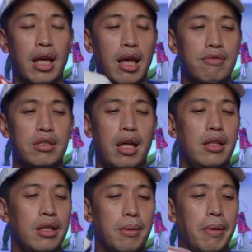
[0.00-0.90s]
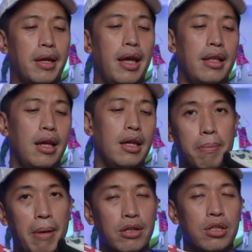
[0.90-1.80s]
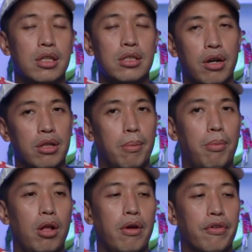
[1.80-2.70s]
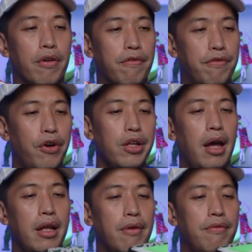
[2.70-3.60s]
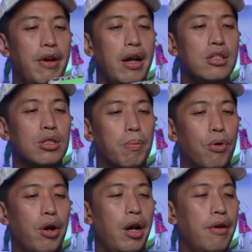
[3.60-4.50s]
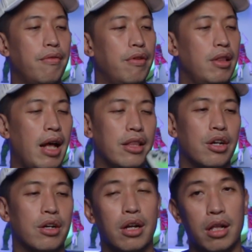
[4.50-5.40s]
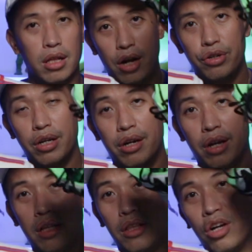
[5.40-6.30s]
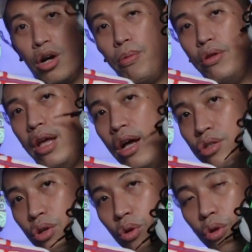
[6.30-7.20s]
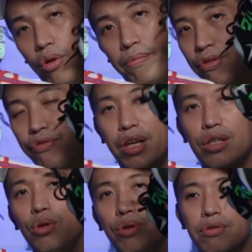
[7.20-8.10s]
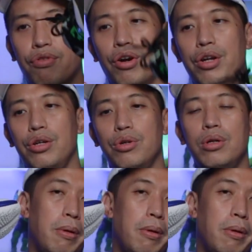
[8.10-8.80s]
like I've said in the beginning, bounciness around the ball of your foot and a very supportive lateral outrigger and then the coupled outsole, Freak 2 is for you.